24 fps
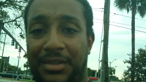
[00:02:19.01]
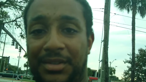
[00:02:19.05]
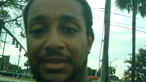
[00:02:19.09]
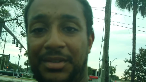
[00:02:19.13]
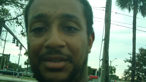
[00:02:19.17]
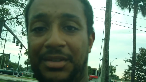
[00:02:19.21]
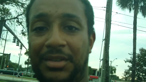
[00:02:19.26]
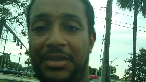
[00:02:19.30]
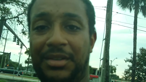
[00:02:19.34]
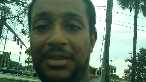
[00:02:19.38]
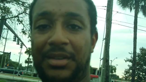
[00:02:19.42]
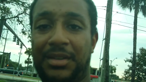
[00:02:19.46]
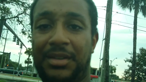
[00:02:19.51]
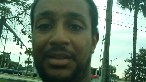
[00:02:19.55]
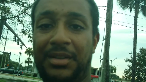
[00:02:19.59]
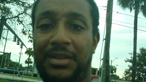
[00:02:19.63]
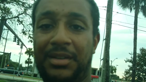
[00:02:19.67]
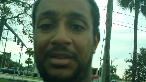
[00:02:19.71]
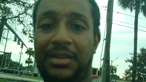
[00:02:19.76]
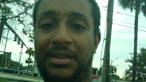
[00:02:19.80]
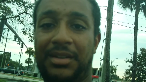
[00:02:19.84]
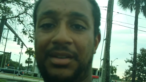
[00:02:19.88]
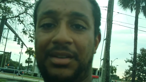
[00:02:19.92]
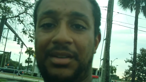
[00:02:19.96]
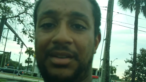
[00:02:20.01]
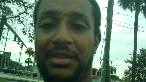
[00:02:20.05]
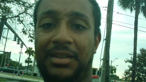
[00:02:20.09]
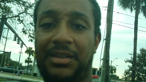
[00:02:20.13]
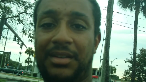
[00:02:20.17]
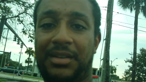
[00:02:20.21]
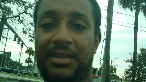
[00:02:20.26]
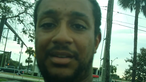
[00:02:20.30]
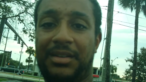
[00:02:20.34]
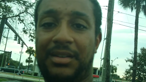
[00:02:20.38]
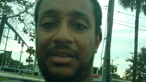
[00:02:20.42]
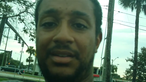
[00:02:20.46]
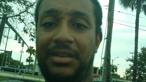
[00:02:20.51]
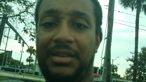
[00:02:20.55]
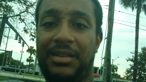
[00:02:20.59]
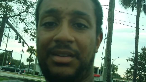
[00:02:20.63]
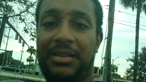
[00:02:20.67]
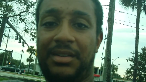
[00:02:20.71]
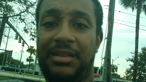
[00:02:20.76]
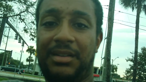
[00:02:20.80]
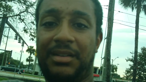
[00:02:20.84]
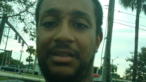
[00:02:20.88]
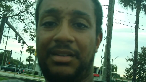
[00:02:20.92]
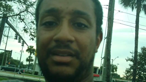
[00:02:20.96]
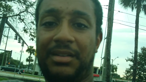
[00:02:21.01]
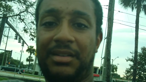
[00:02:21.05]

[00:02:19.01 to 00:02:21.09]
(silence)